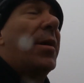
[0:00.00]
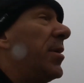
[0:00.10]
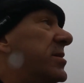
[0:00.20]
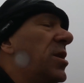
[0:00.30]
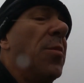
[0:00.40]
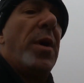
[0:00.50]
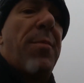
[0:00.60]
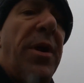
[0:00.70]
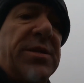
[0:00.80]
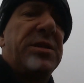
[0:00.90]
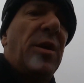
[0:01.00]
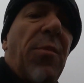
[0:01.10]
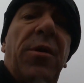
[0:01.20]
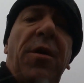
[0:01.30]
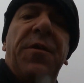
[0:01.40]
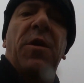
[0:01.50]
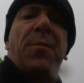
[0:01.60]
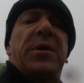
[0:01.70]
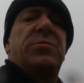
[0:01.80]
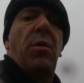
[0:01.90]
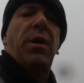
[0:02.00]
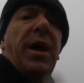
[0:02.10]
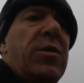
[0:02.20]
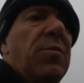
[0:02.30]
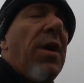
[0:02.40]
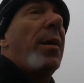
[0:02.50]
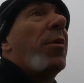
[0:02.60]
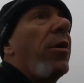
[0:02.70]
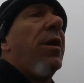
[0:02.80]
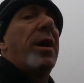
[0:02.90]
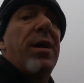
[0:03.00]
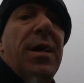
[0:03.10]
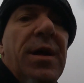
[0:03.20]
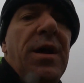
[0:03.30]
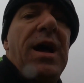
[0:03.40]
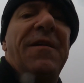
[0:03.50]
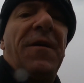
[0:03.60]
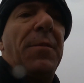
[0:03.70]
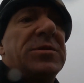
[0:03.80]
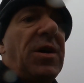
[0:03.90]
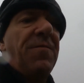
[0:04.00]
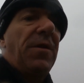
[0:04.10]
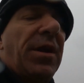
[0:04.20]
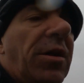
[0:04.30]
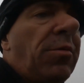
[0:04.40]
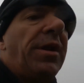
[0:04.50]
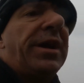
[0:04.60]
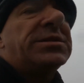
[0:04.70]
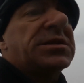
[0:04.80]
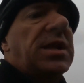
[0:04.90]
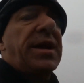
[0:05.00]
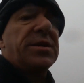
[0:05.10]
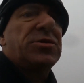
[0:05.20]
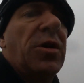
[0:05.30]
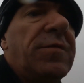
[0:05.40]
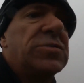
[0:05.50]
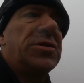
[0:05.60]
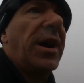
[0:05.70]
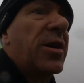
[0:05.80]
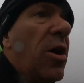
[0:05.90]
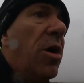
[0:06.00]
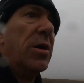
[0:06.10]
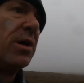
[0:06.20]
I a little bit of breeze still, but nothing compared to what like up there. But I found myself on, I don't know what it is, it's like a drover's track, or